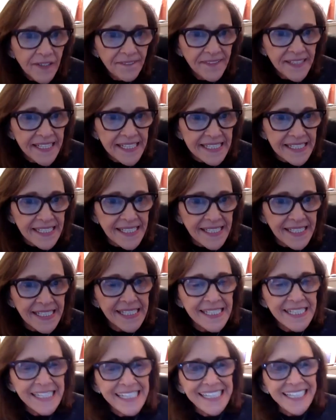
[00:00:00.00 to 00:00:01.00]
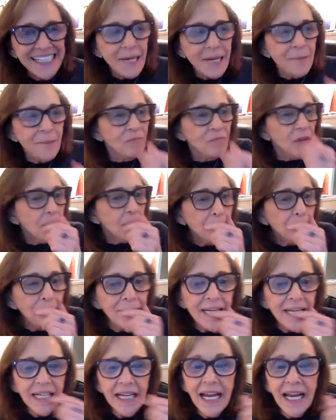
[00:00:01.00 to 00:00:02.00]
at this.
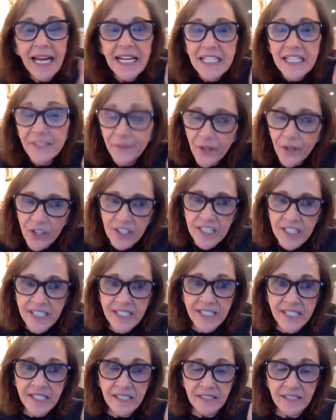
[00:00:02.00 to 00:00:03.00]
But as far as